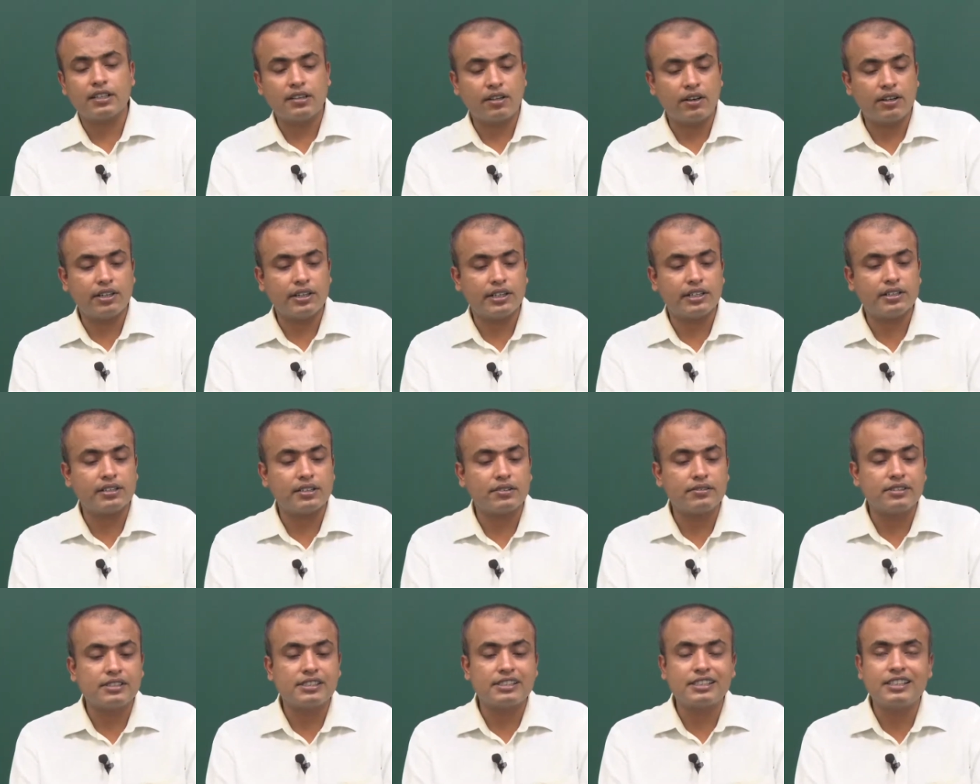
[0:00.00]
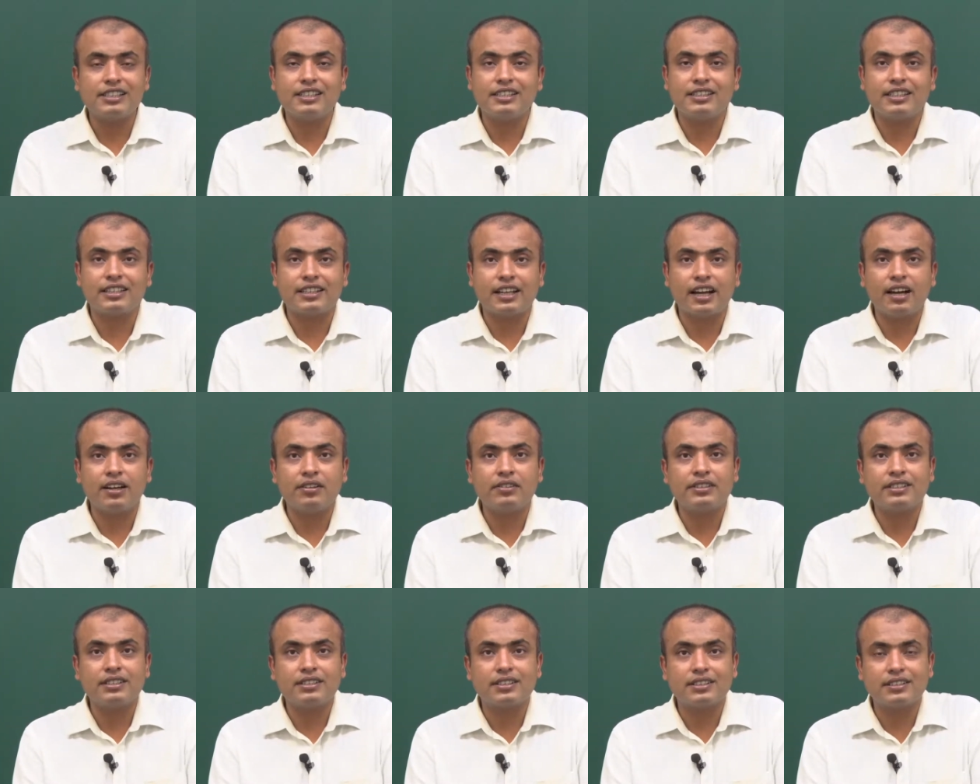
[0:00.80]
content, you will see that how
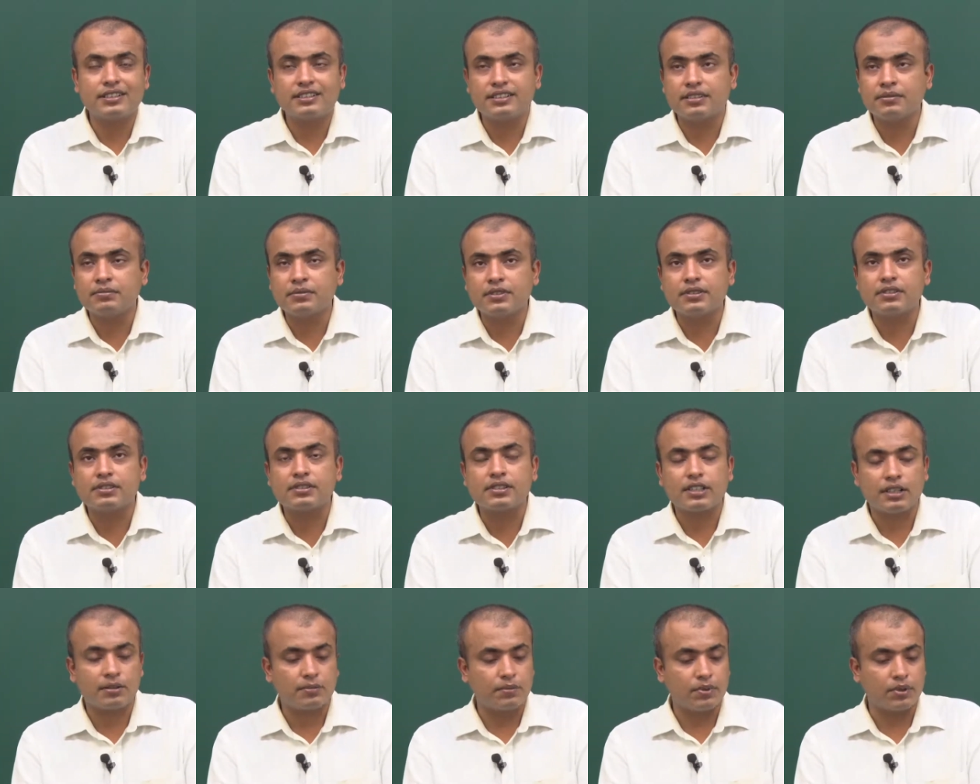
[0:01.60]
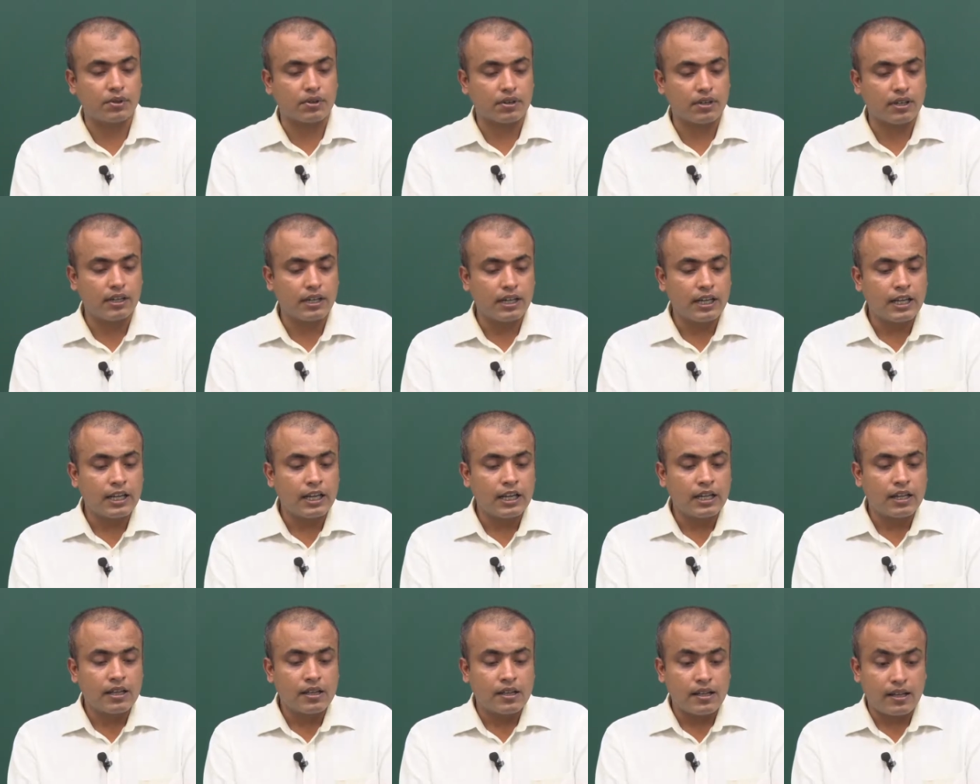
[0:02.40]
it resembles a book.
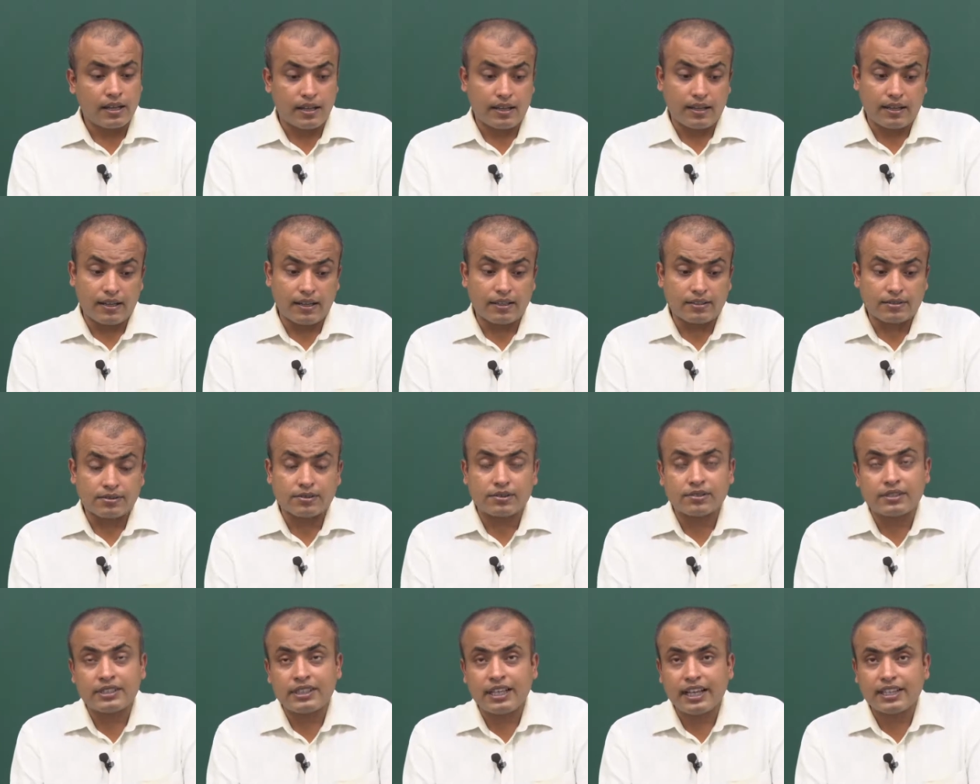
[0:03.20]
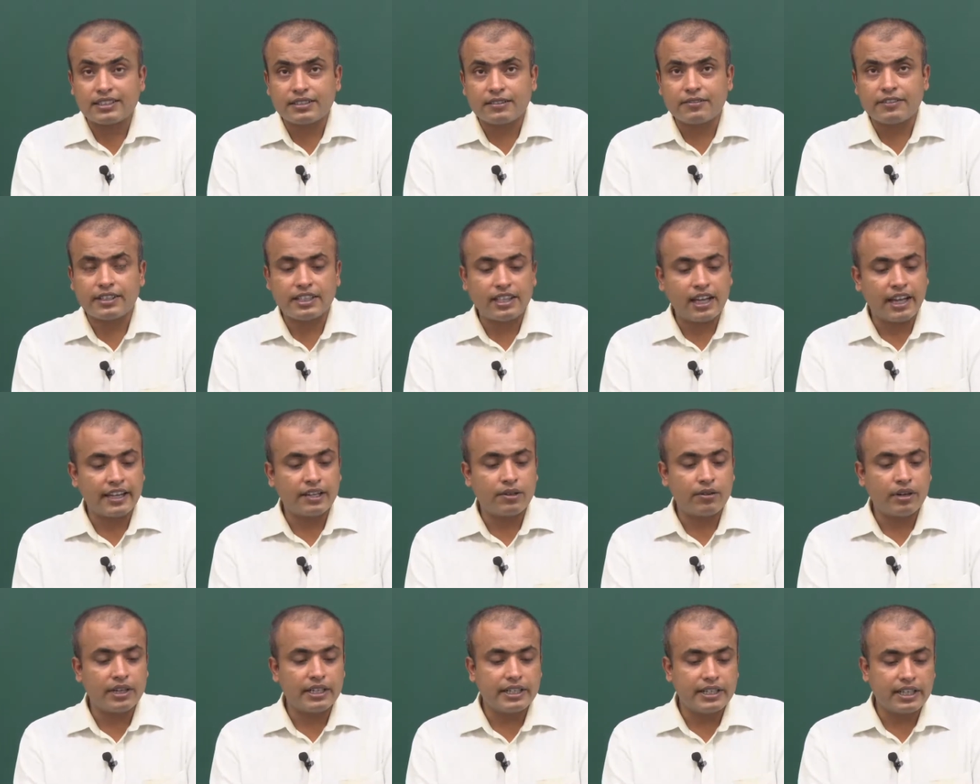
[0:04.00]
So it has a very high
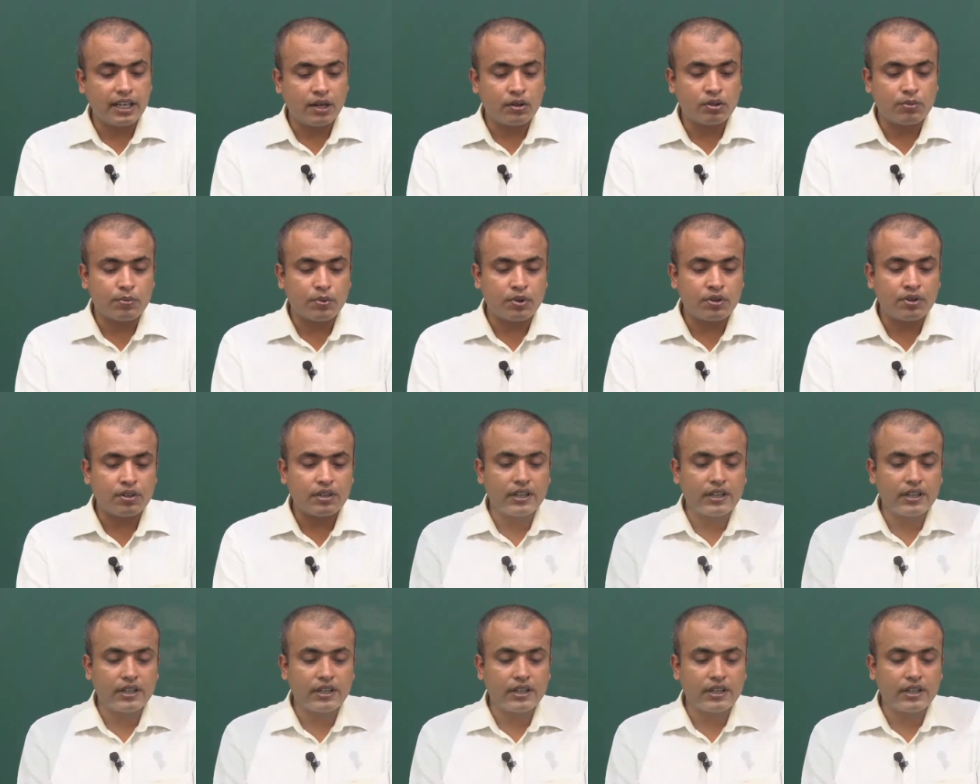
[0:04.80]
quality output.